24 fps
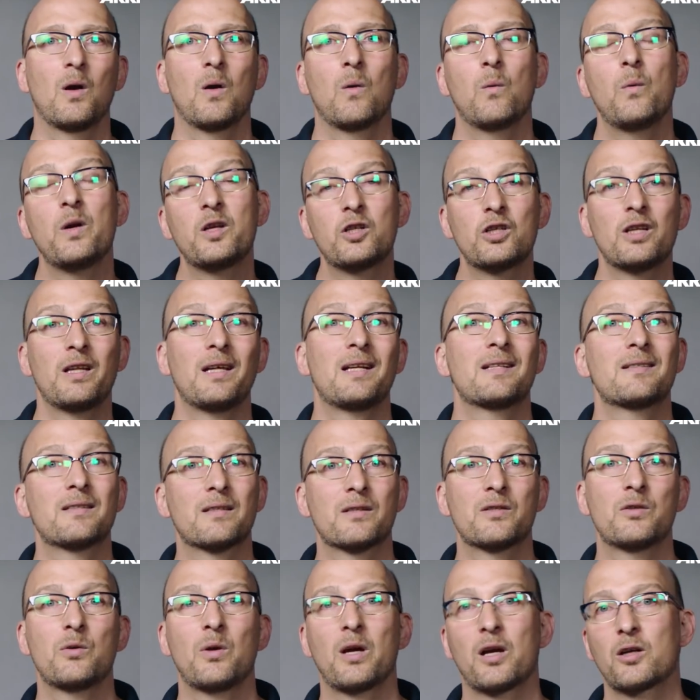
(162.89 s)
which
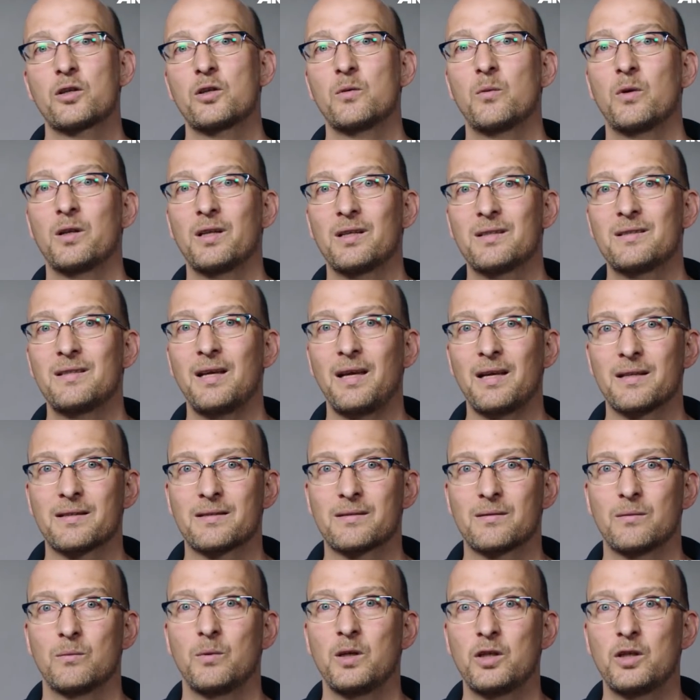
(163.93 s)
lenses do you actually want to test,